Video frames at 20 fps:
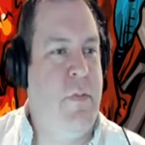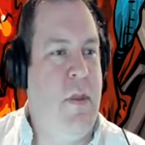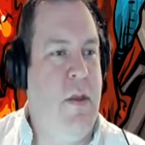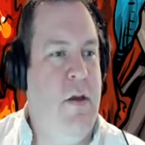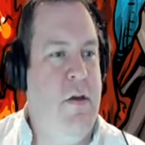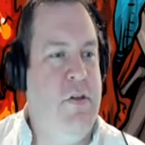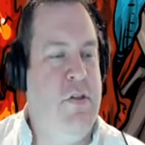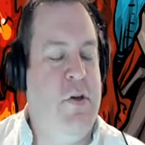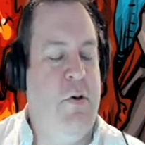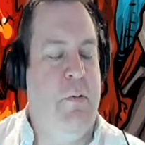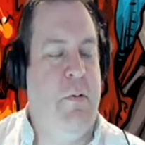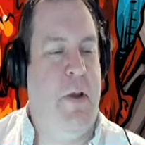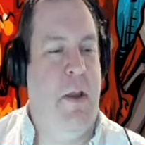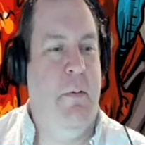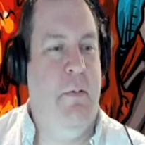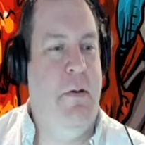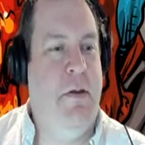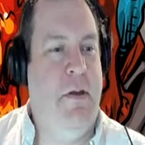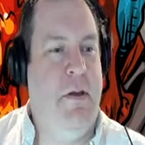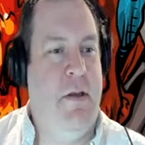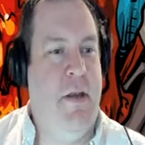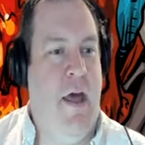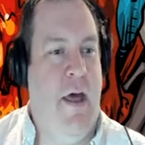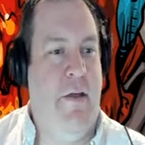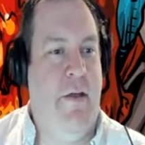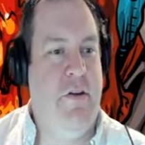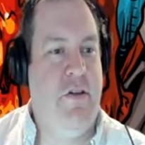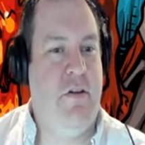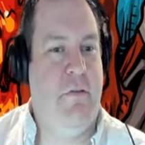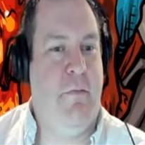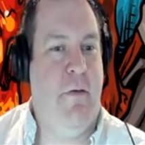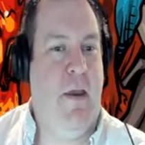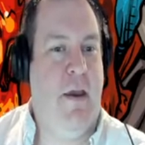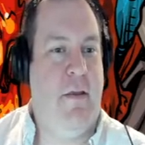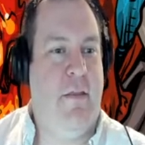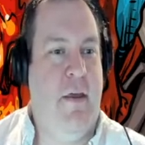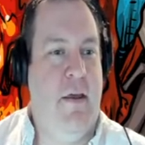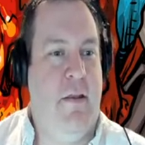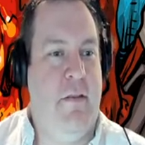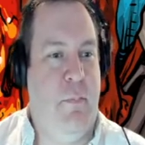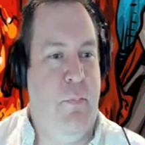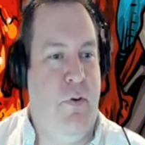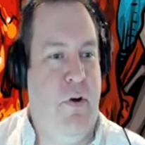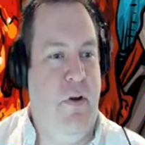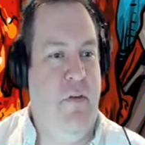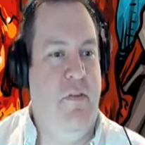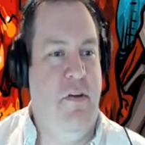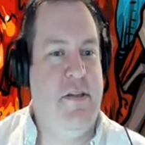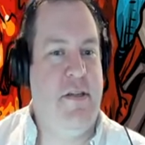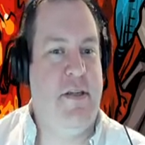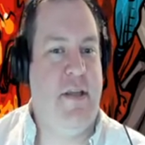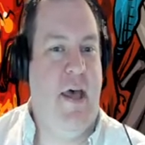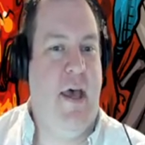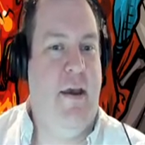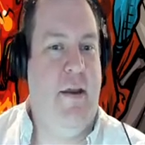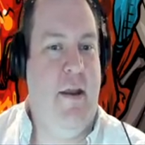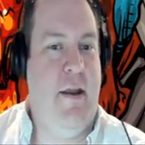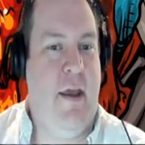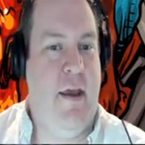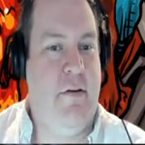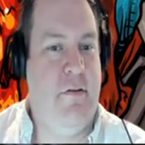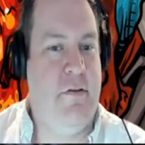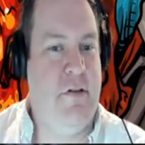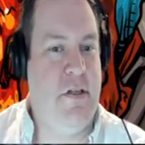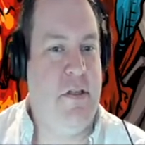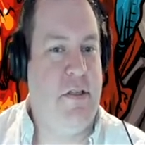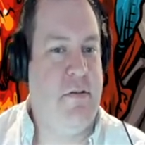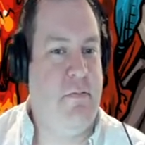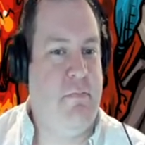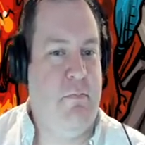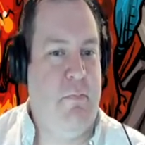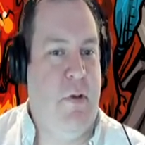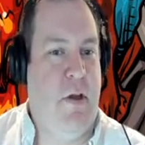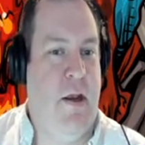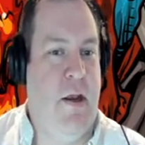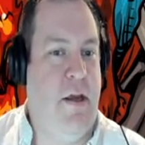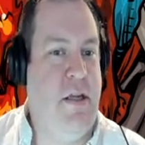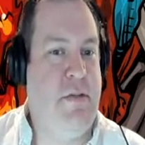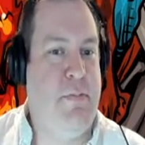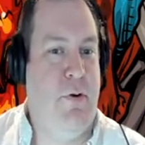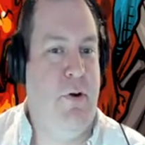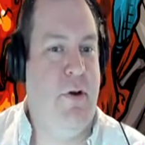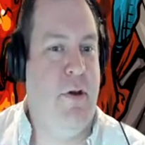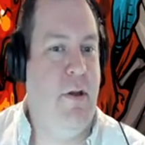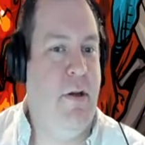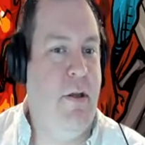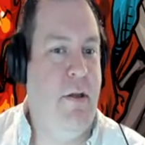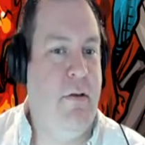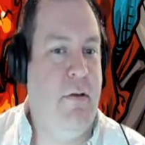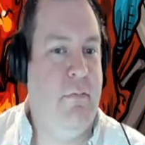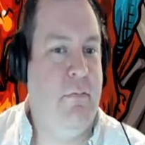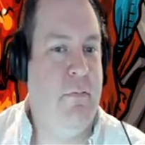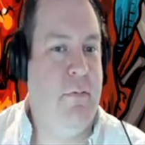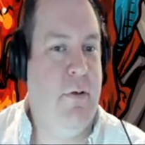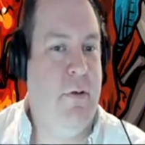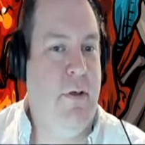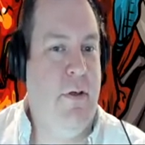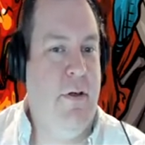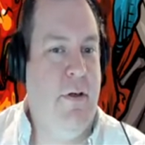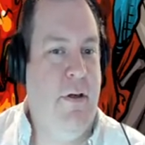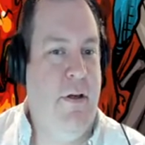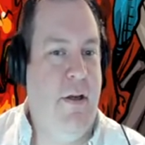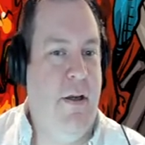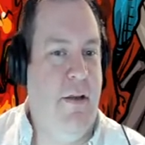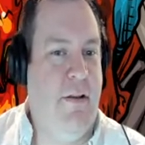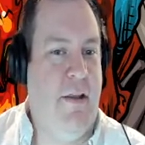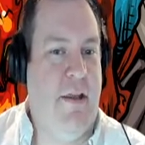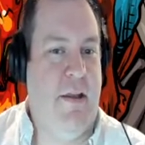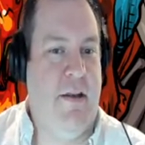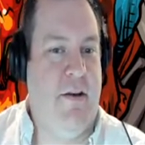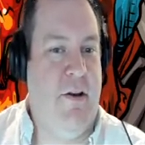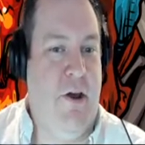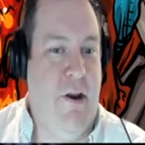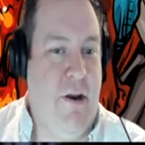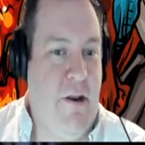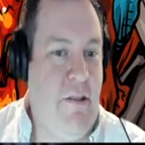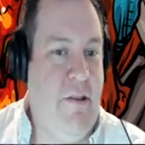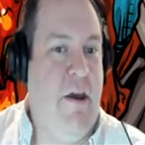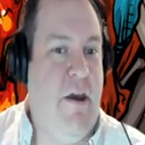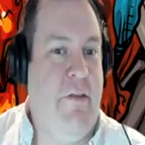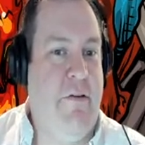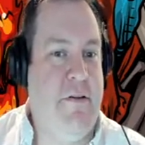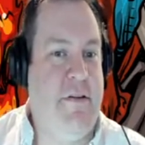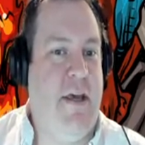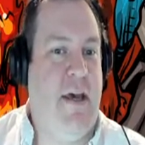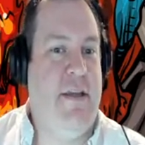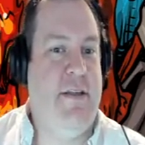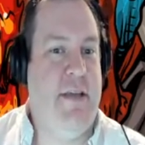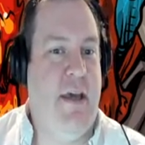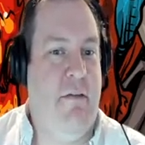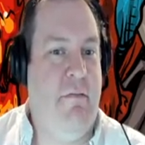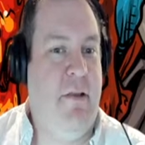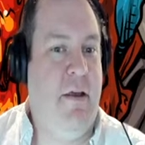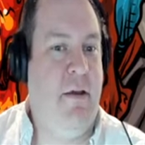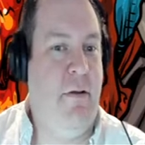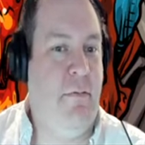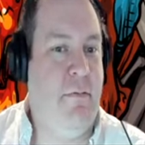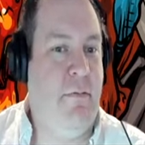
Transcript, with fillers: so can we acknowledge the fact that the previous slide had just an iceberg in it, and then none of the other slides have that?